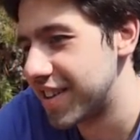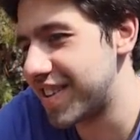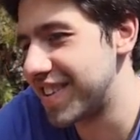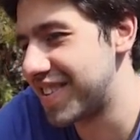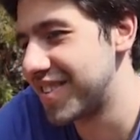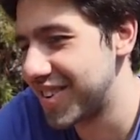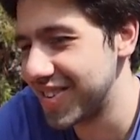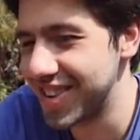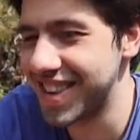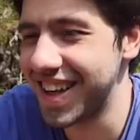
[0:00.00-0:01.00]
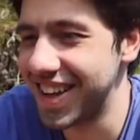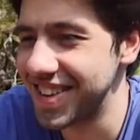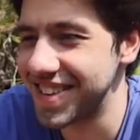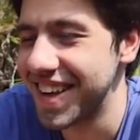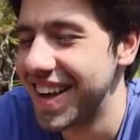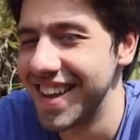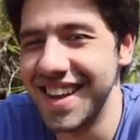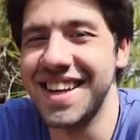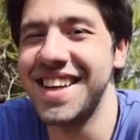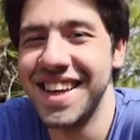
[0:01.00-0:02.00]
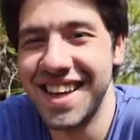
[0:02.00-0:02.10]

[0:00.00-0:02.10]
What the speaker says: What the hell does like